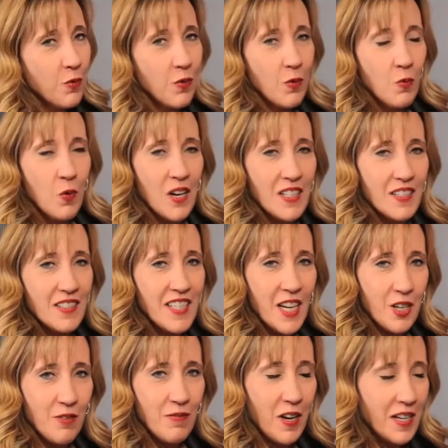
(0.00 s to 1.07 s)
what
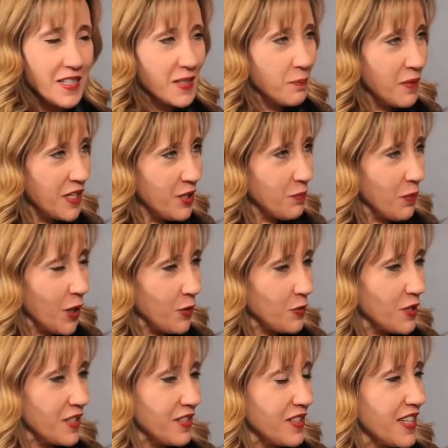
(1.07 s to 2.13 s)
terrifies me the
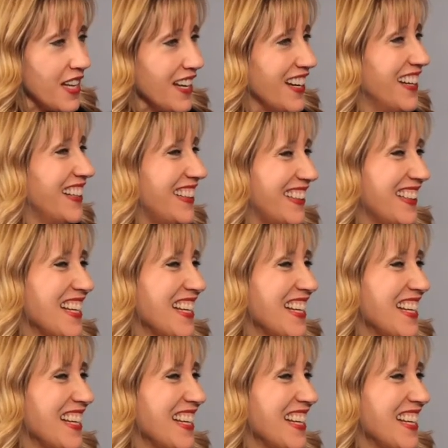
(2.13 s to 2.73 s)
most is that,